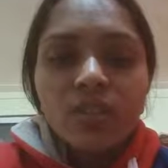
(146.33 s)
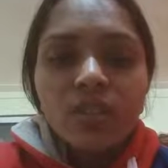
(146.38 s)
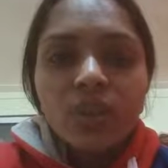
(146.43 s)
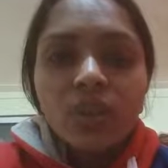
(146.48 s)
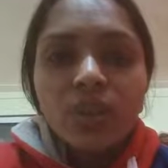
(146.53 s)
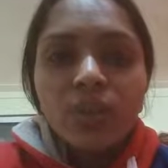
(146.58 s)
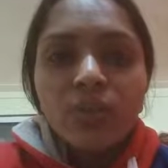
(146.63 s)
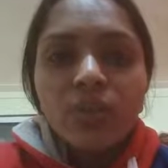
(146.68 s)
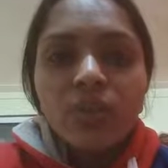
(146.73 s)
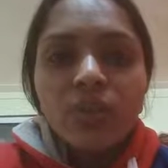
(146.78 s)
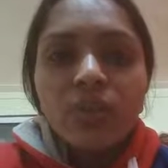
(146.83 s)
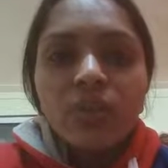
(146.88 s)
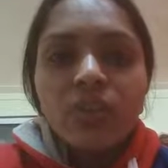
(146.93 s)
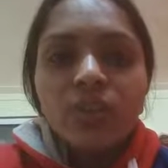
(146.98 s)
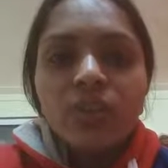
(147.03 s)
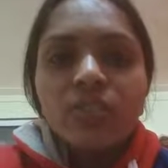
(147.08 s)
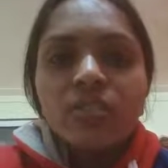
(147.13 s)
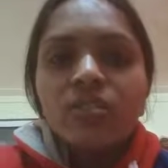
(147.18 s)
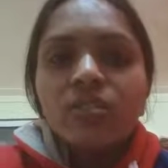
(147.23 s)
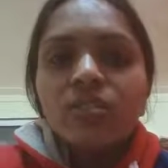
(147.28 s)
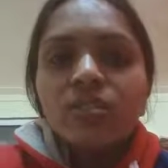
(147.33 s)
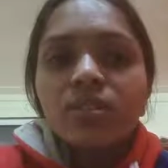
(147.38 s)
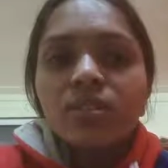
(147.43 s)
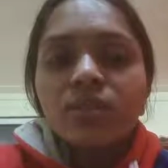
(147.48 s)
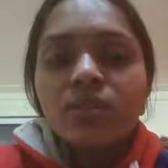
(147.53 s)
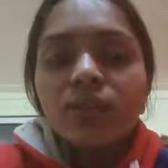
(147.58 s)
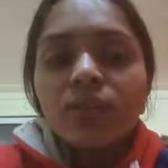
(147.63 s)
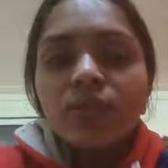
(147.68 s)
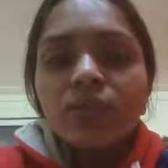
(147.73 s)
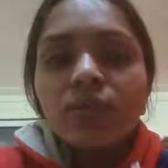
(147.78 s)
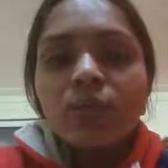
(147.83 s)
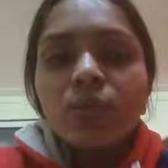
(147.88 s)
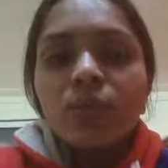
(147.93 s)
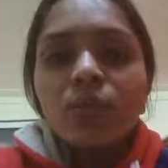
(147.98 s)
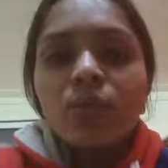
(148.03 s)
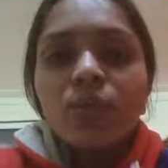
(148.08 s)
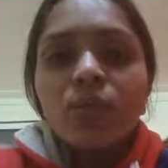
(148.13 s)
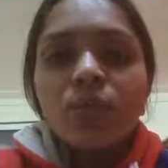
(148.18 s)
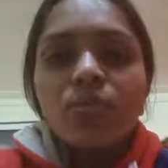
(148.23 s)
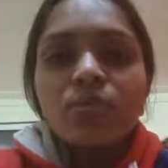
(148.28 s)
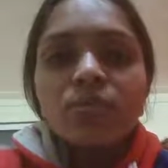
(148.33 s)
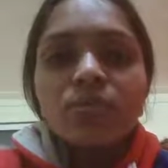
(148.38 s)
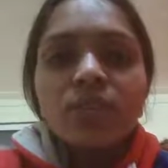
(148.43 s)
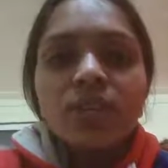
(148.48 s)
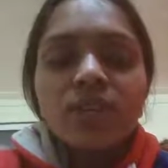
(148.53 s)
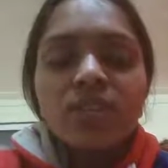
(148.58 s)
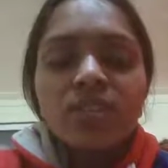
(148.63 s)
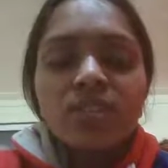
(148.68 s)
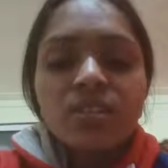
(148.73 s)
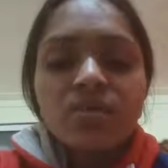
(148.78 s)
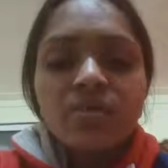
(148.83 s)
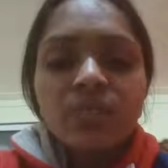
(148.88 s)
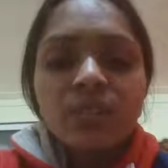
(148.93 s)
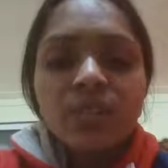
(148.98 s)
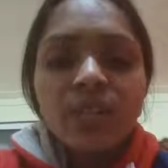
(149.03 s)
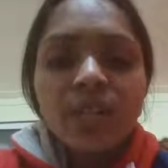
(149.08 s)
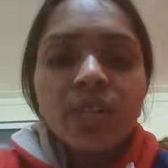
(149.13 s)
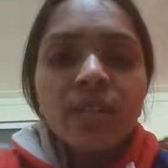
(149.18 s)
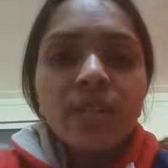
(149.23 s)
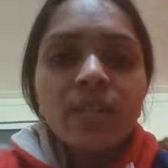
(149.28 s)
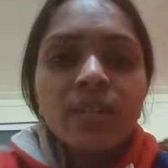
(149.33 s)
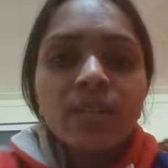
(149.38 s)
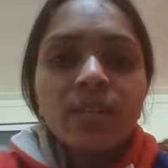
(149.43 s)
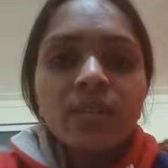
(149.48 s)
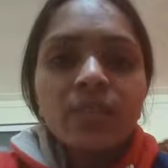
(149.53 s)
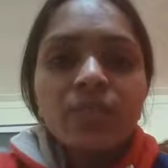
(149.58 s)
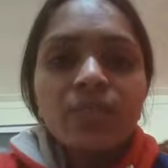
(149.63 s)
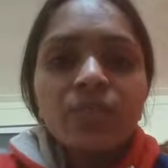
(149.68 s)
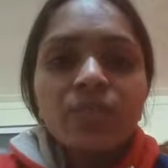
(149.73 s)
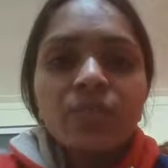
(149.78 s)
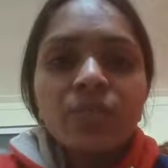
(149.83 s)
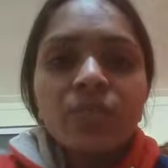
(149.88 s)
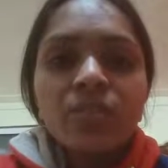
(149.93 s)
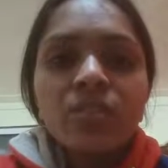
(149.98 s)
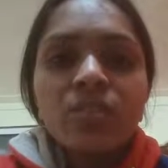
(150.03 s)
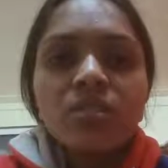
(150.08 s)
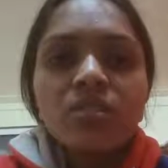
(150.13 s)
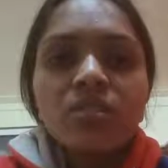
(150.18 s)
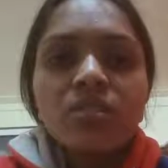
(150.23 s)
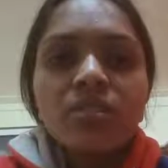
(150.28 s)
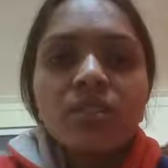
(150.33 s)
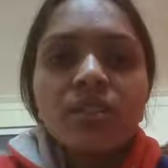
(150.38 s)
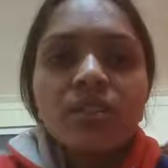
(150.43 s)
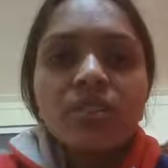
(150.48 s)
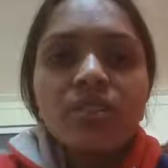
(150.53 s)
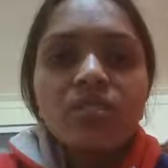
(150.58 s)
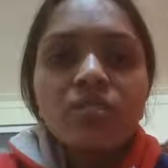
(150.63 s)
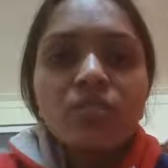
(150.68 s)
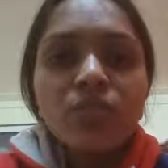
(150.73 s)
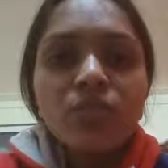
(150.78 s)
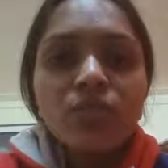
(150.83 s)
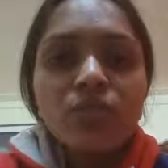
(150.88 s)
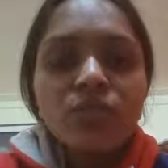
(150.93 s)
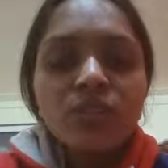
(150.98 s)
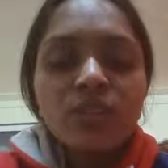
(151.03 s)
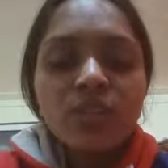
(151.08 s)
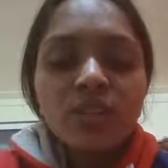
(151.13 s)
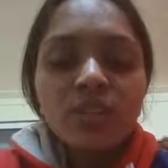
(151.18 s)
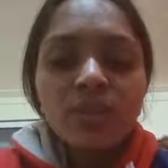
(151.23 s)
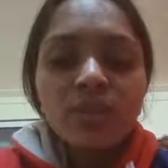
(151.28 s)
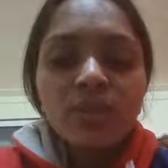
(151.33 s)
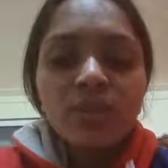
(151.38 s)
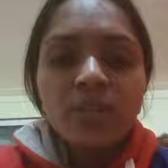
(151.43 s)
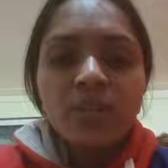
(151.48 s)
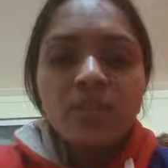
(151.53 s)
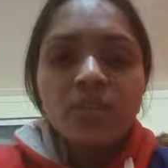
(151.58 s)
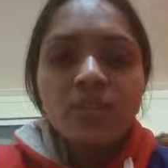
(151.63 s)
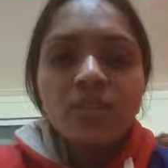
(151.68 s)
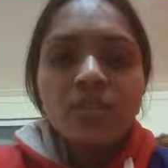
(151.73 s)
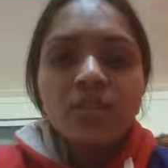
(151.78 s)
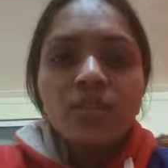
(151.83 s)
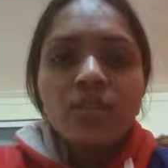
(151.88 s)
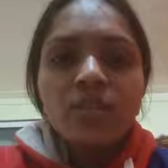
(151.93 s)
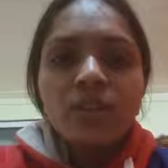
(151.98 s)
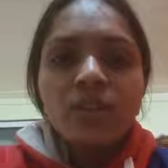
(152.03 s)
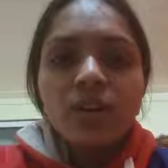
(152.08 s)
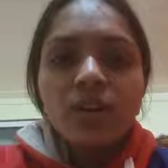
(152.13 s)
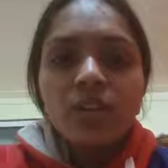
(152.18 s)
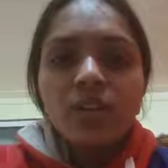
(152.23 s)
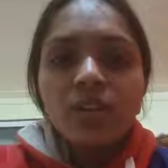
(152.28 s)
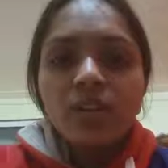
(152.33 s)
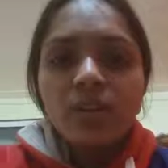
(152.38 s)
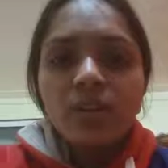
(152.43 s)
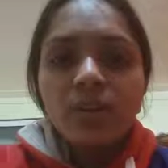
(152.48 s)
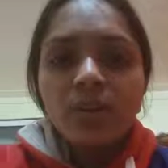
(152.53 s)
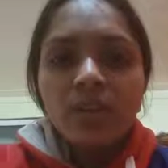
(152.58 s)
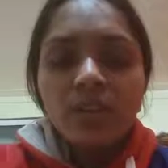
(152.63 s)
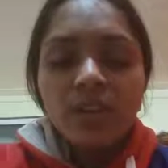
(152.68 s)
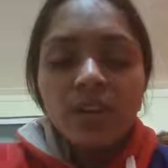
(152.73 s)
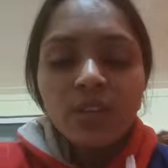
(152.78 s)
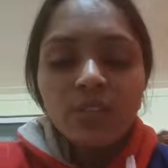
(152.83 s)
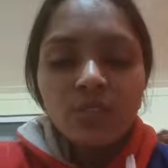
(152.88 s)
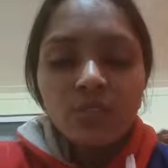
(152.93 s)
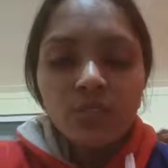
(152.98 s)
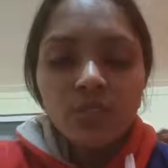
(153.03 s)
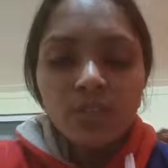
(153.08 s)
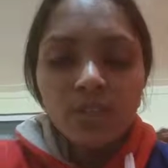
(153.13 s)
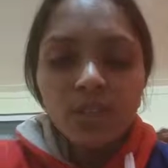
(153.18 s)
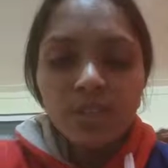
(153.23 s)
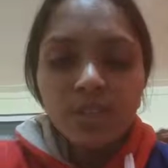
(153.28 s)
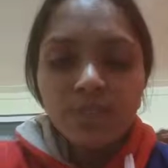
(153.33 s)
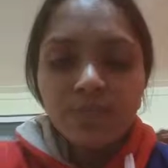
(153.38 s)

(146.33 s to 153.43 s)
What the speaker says: However, when we perform the exception handling, the rest of statement will be executed.